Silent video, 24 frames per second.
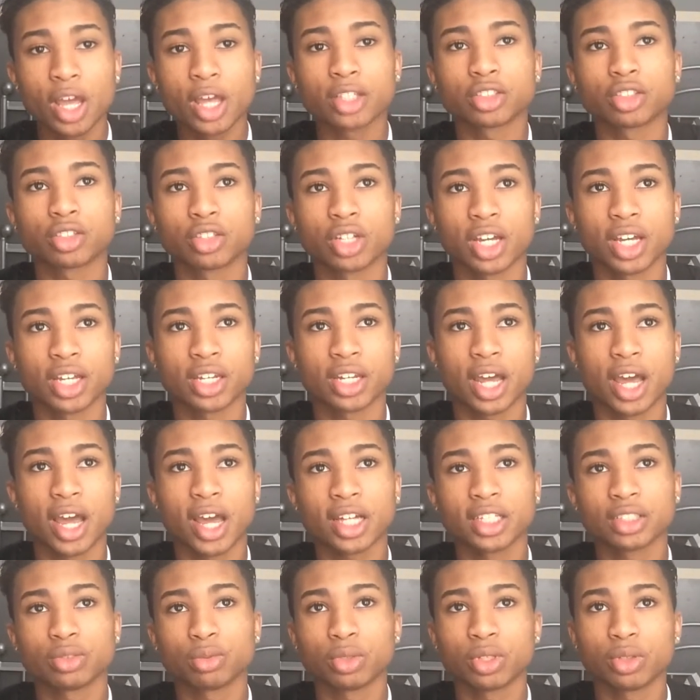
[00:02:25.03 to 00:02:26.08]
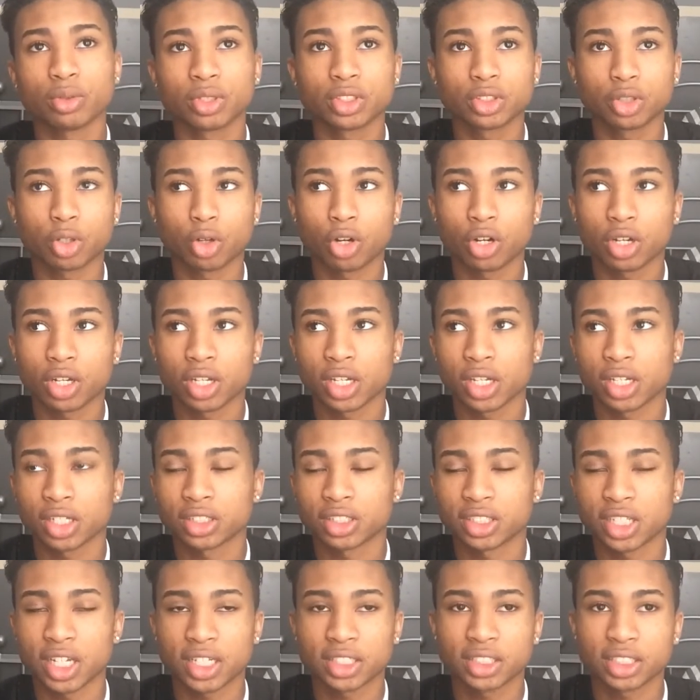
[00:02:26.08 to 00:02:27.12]
So then, as we were talking,
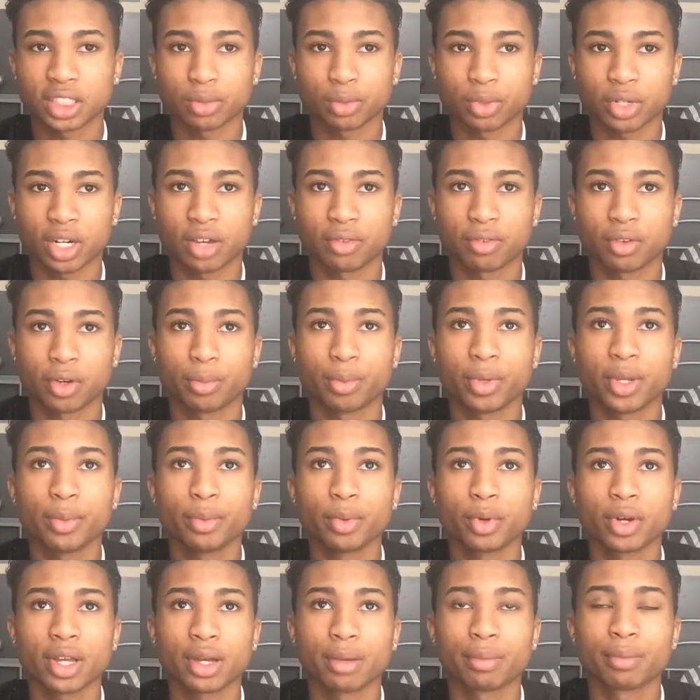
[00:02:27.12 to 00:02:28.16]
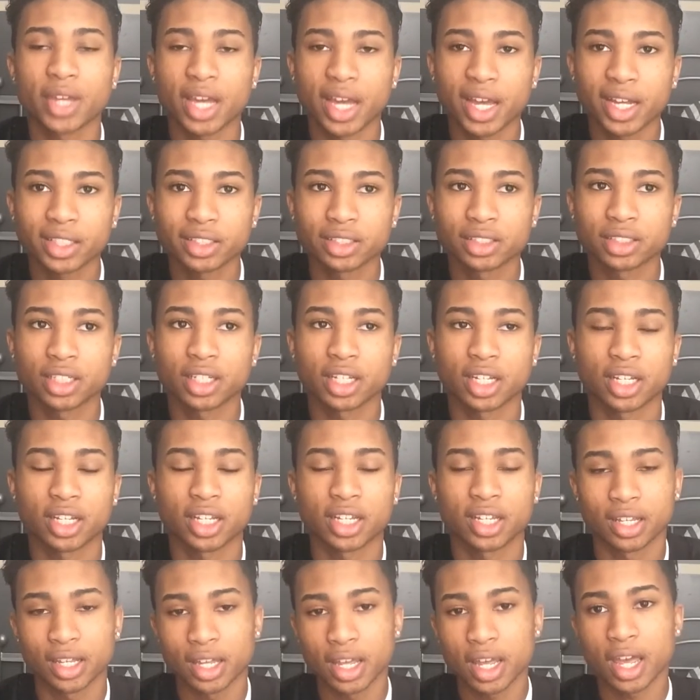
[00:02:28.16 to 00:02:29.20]
texting, whatever, people kept gassing
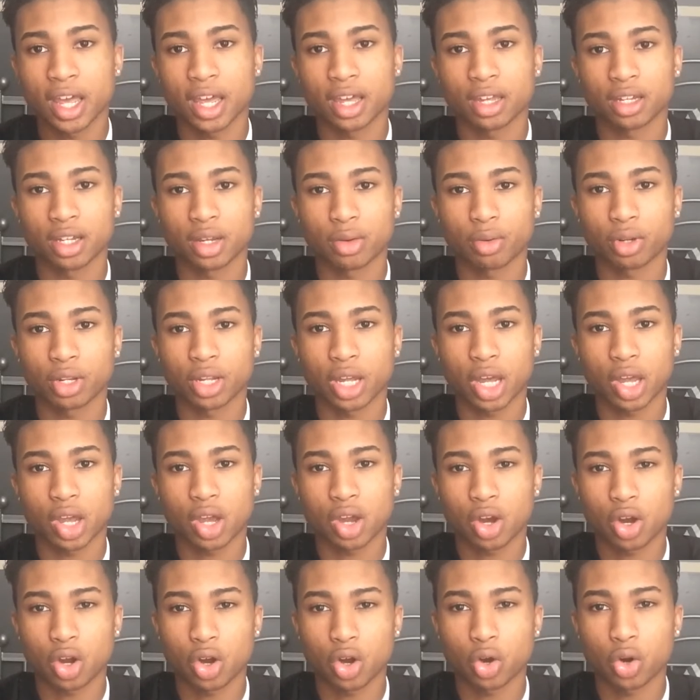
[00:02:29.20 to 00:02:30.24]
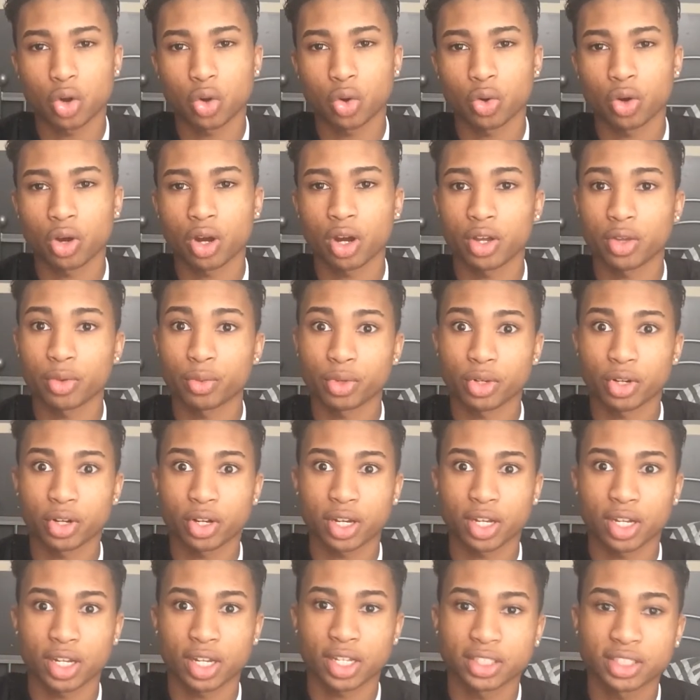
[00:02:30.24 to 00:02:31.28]
it, and they were like, "Oh, are you and her
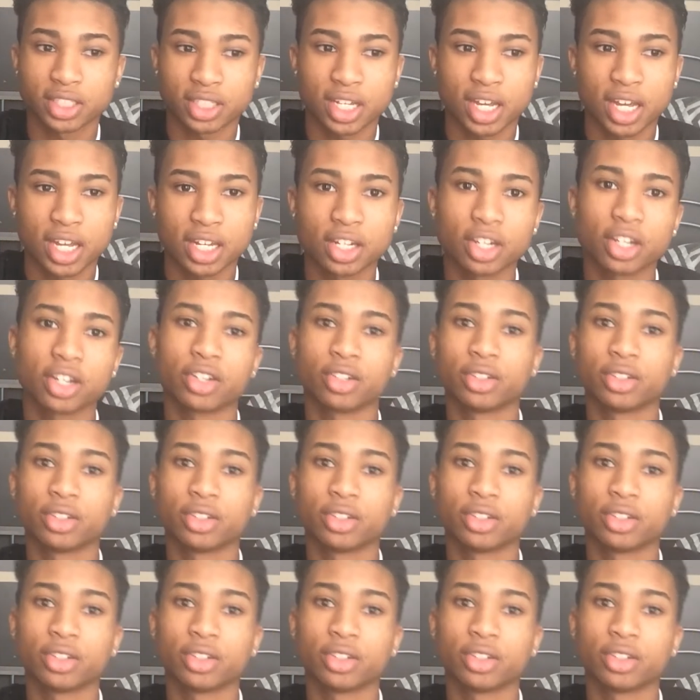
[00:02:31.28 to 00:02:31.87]
gonna get together?